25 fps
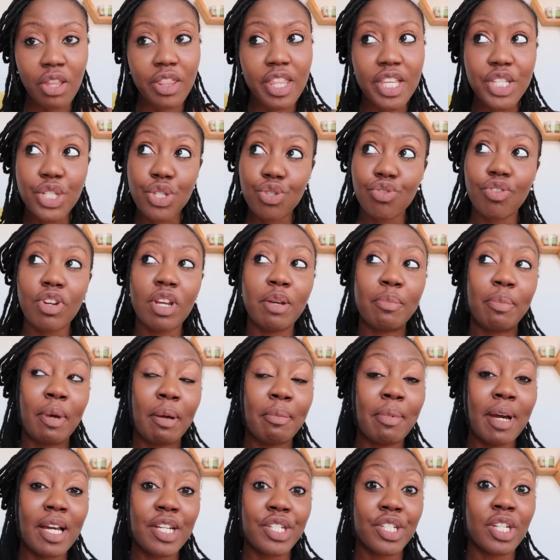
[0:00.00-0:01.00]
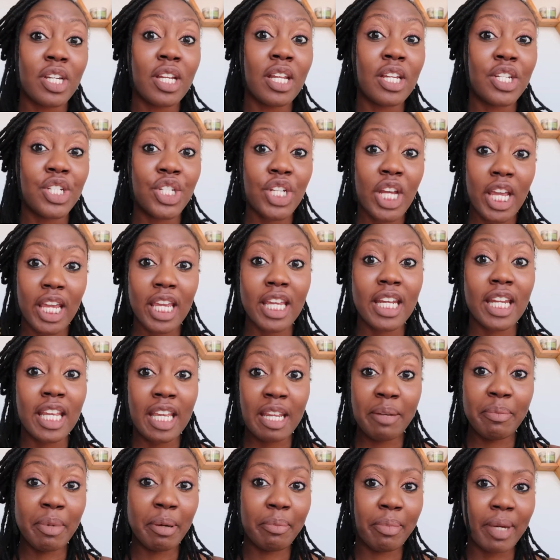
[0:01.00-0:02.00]
this trip I'm actually checking
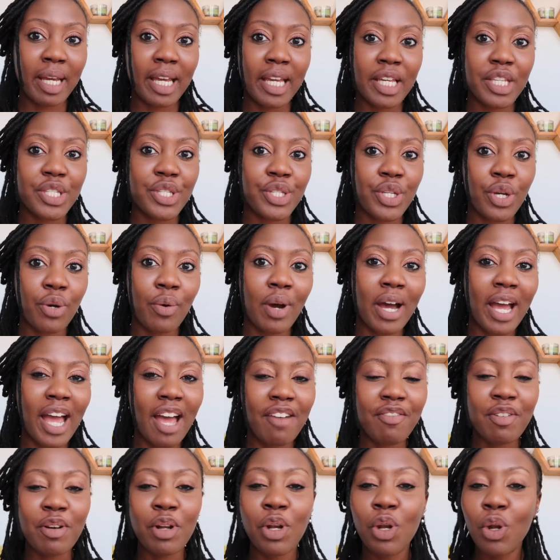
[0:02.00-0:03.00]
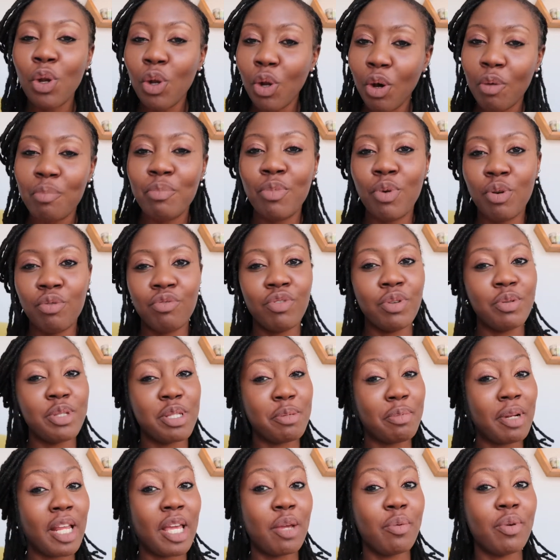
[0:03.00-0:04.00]
in my bag, so I have a lot more room
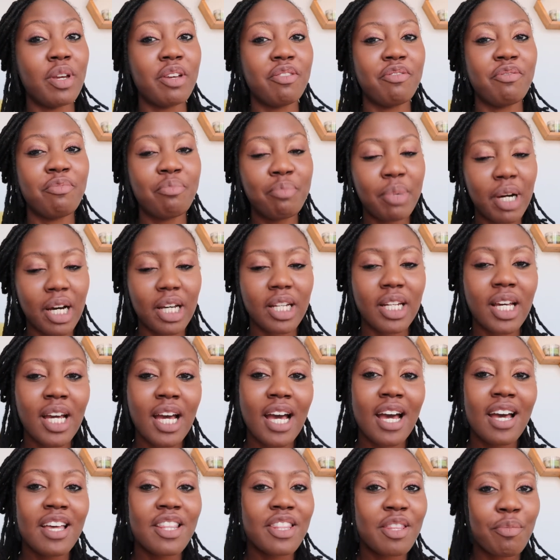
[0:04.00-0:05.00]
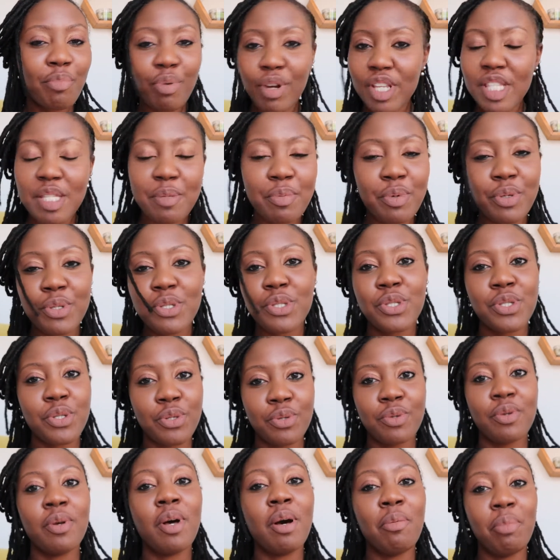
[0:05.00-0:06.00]
to play with, but the principle
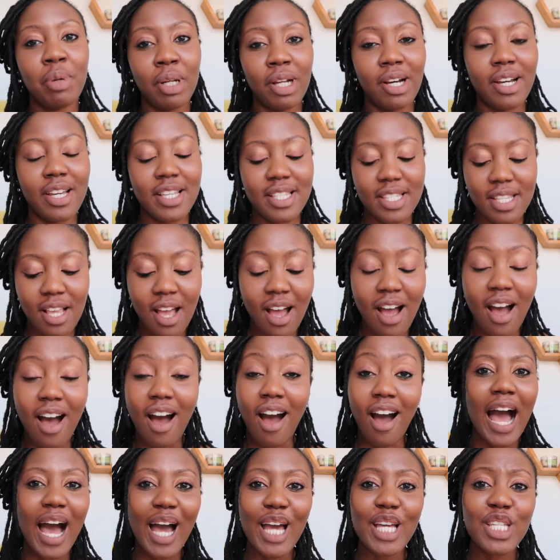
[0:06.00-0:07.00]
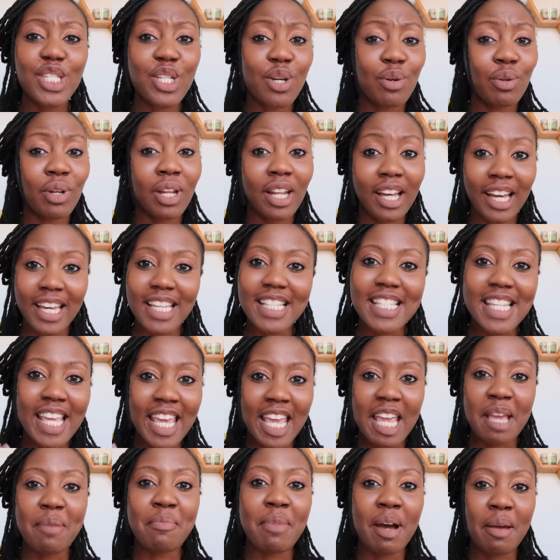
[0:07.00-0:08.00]
still applies. I don't like
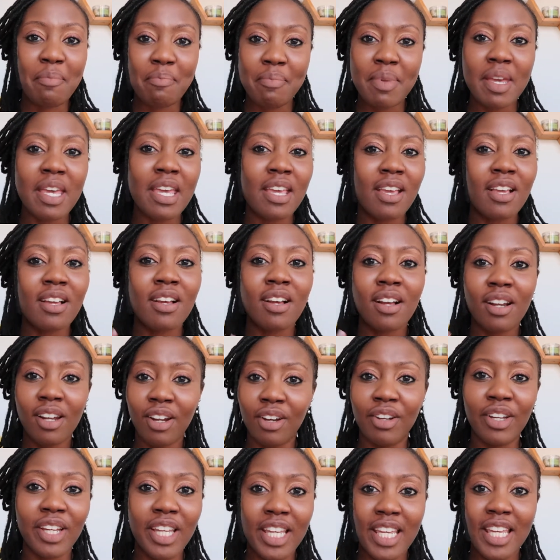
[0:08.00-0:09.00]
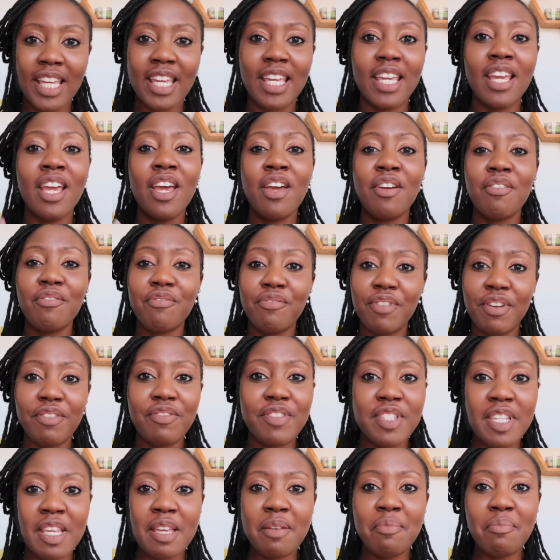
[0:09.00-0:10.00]
taking my big clunky
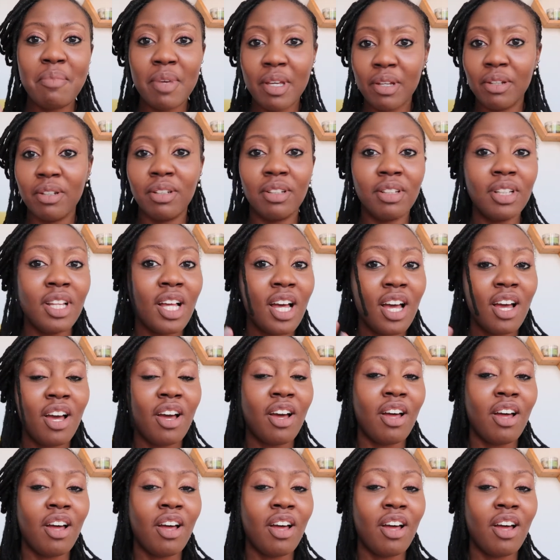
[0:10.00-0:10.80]
50ml